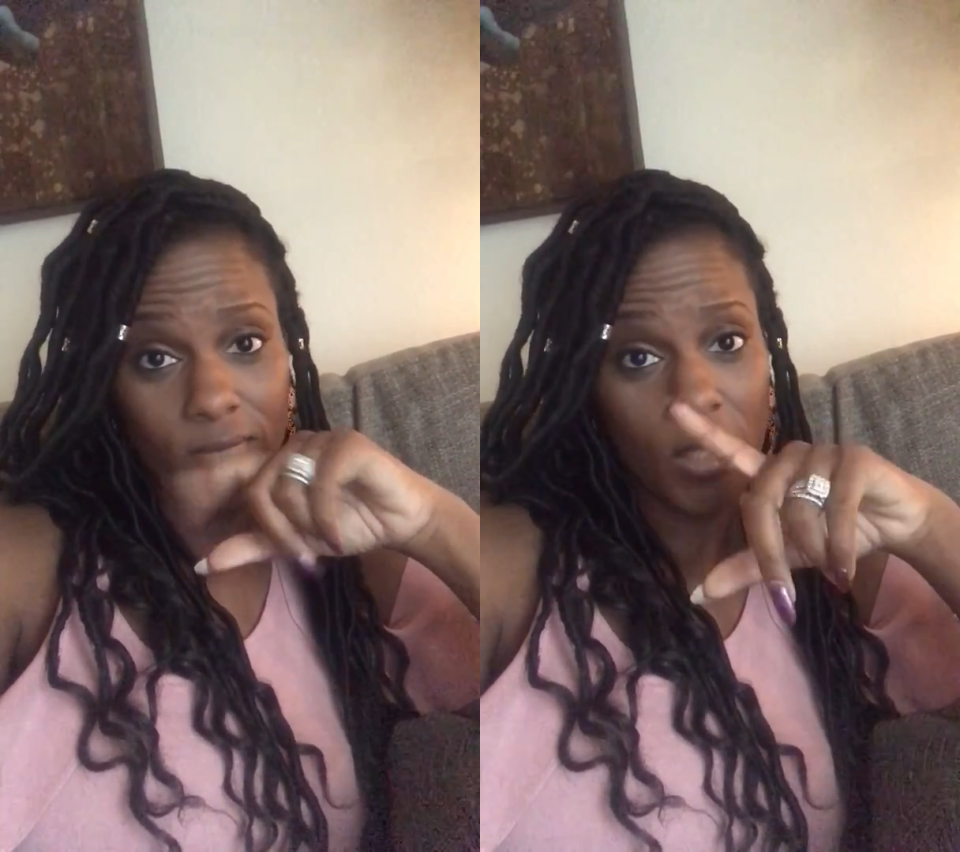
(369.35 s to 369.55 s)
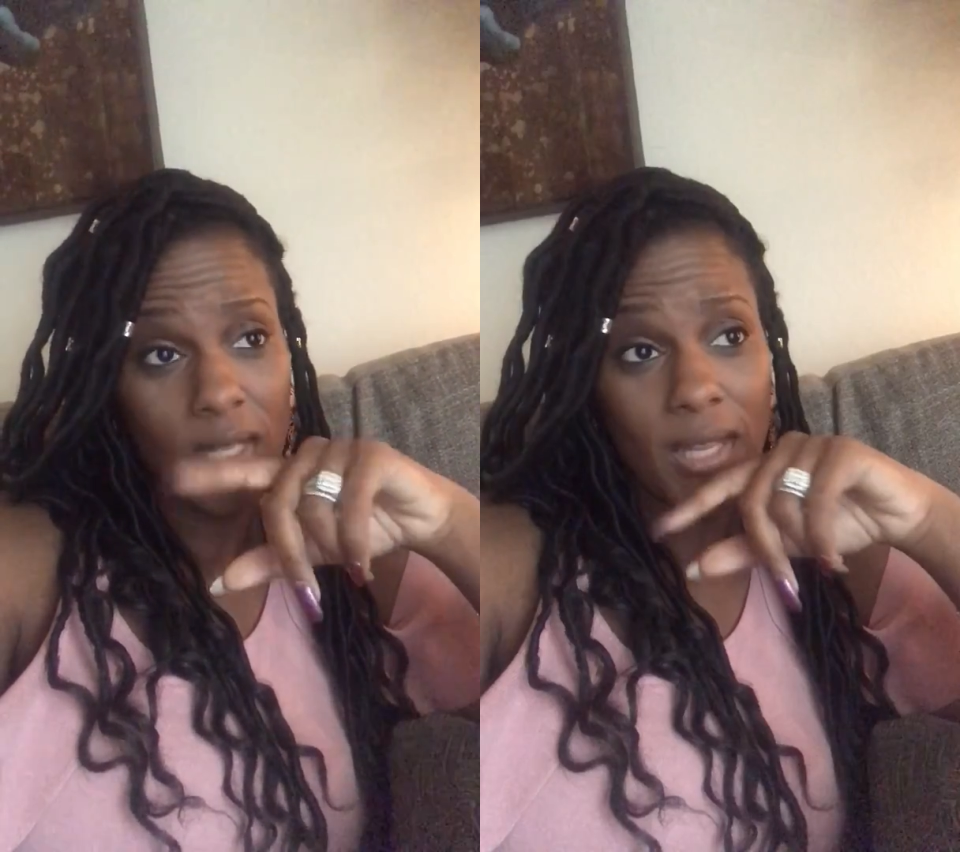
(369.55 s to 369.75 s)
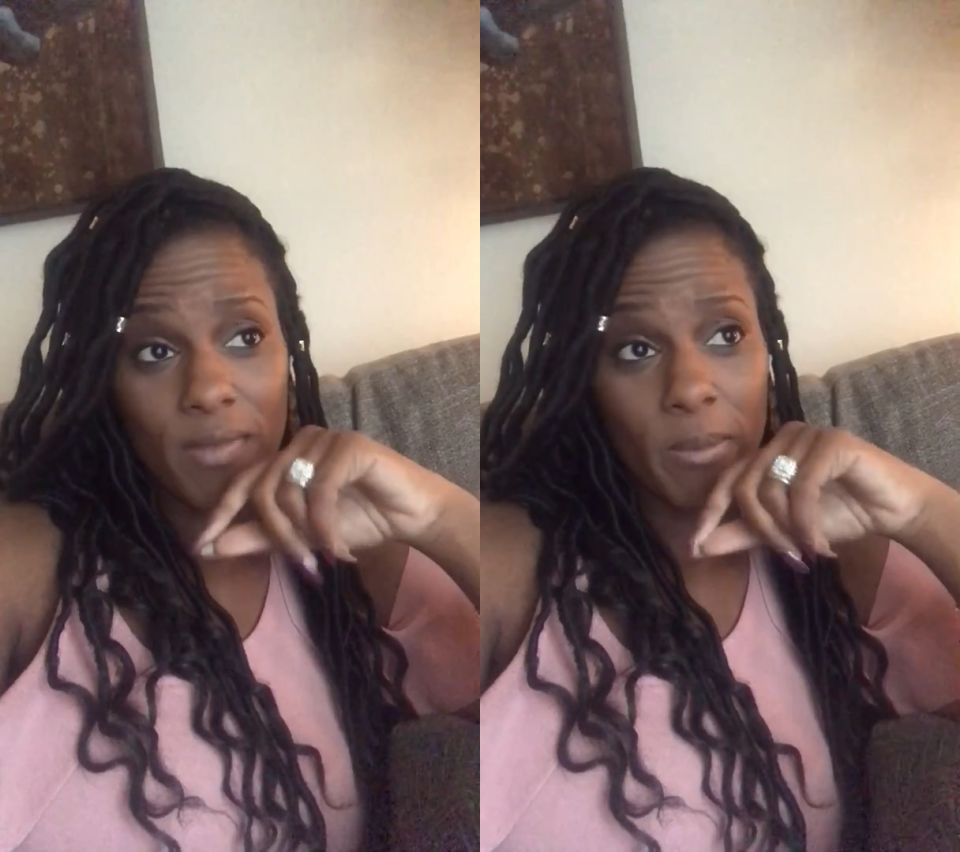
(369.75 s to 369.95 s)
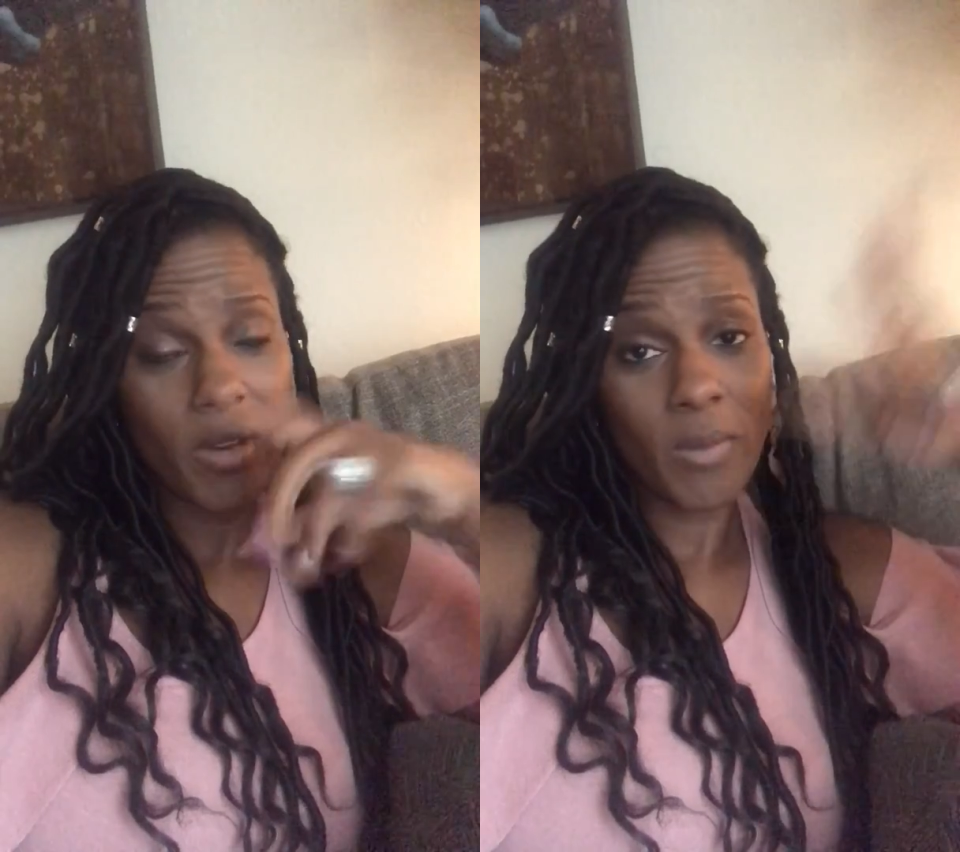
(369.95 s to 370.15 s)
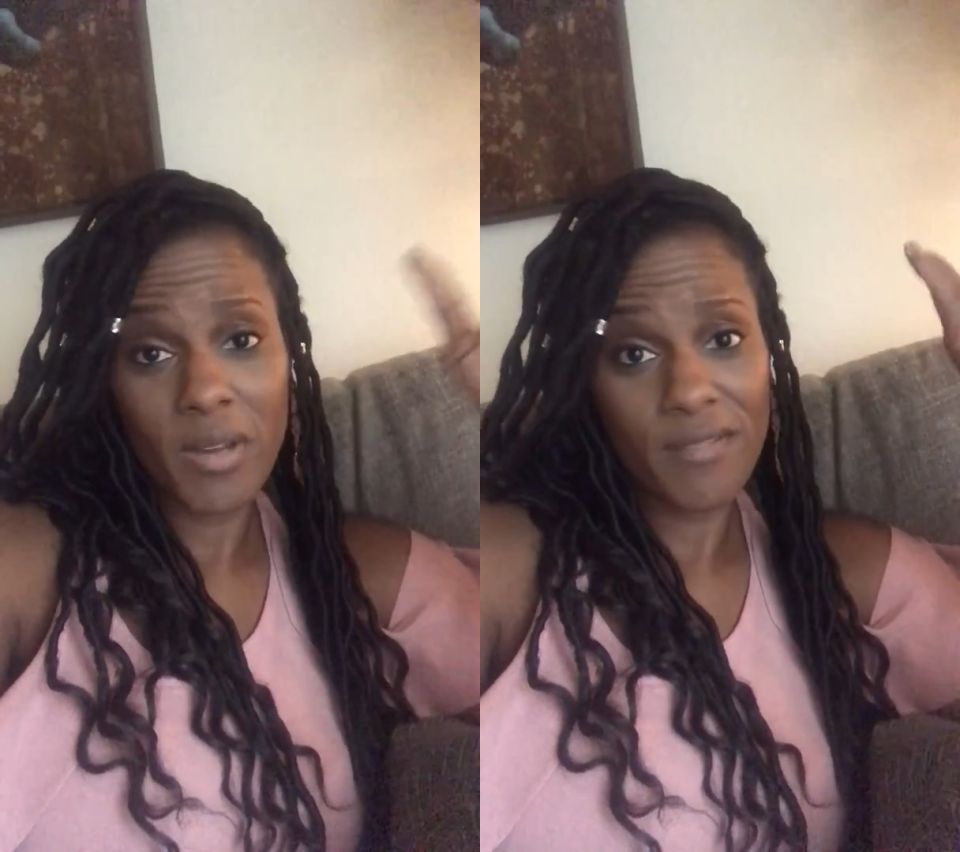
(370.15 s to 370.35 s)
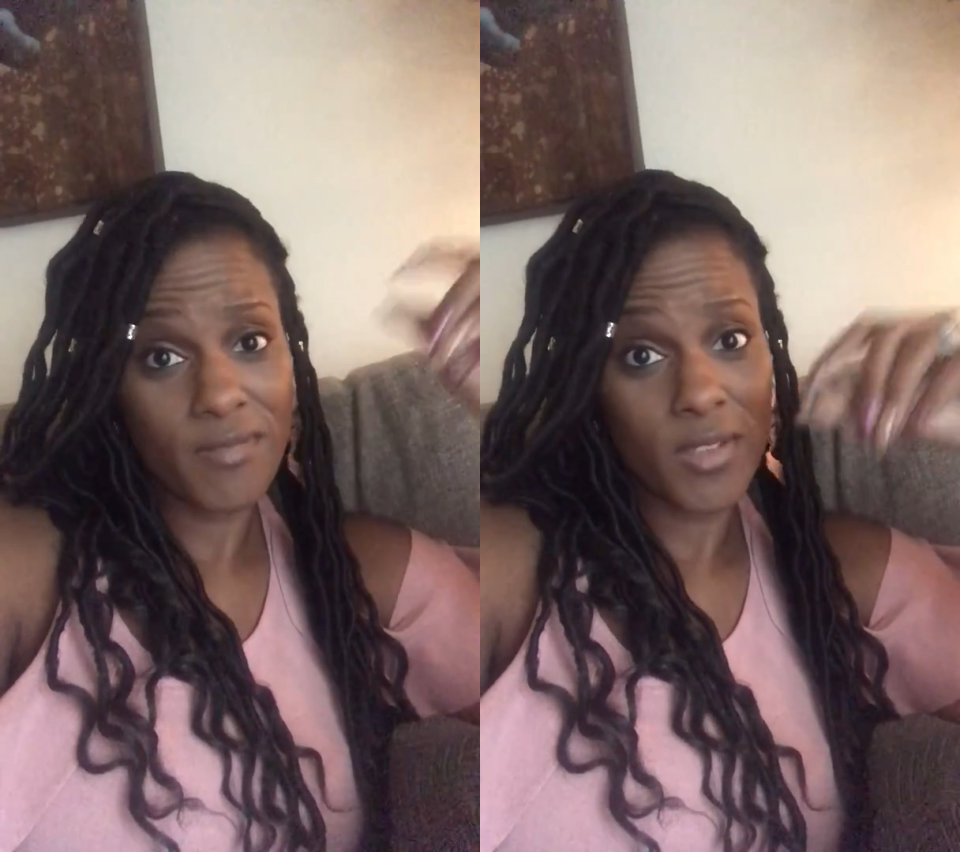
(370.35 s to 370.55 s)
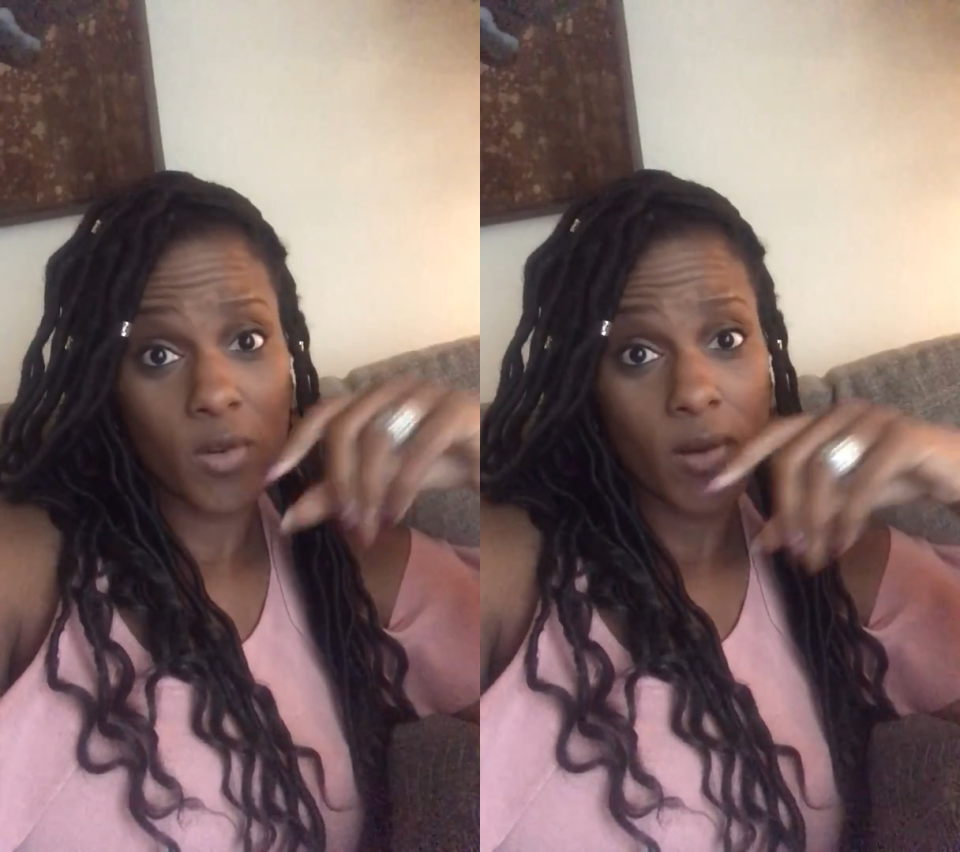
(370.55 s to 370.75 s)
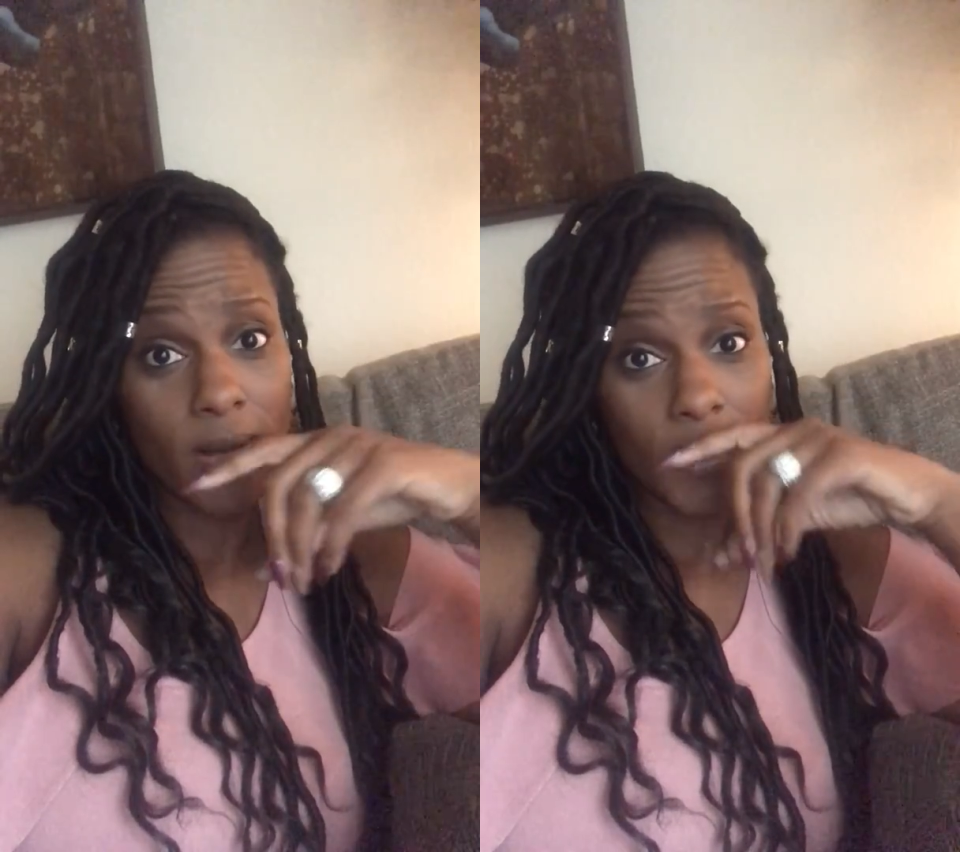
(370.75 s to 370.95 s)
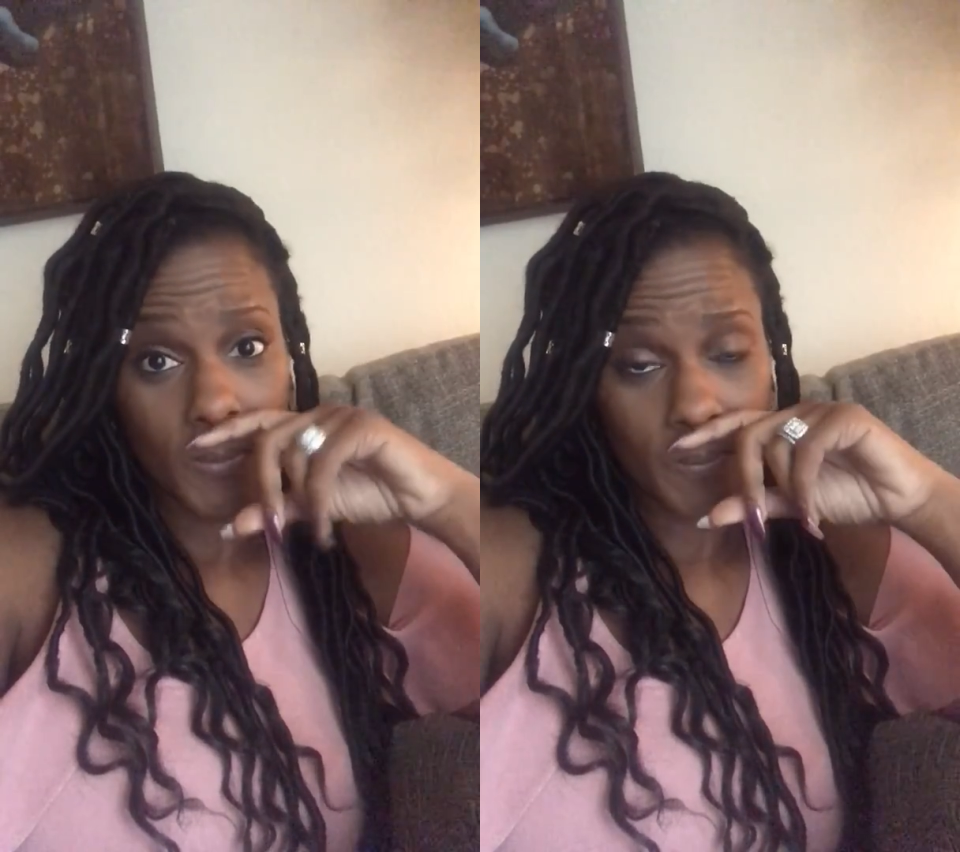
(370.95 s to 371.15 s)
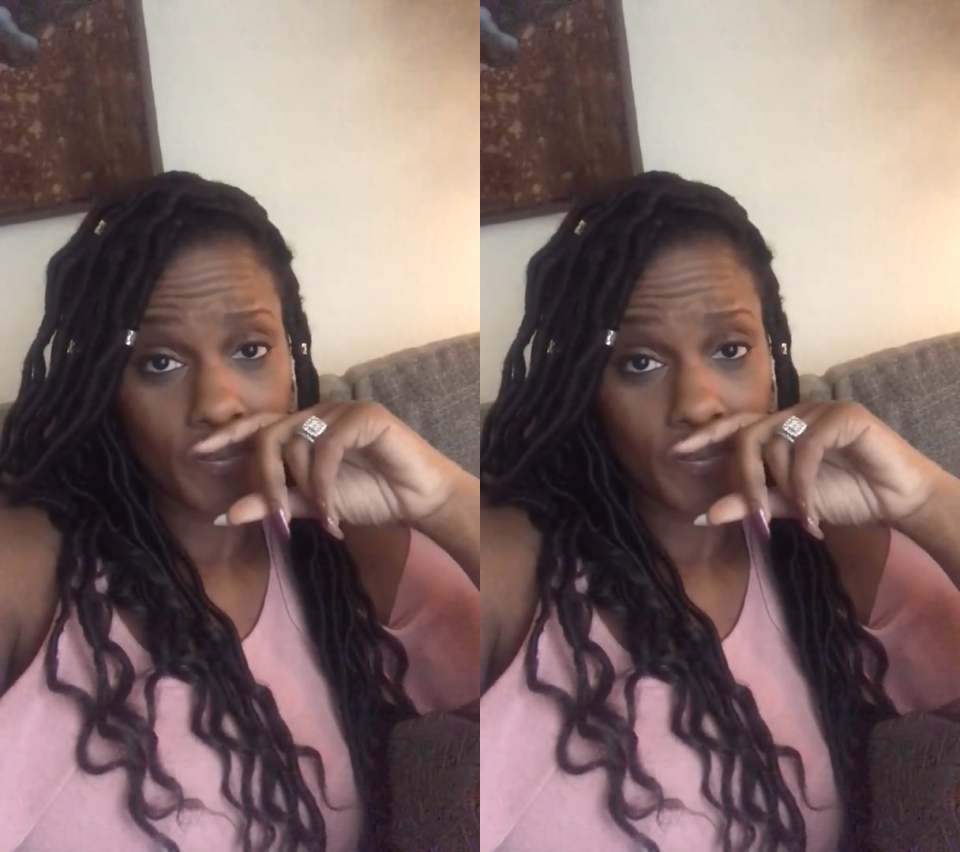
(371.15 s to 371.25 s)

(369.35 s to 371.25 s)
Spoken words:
You ain't have to pay no money for his grace.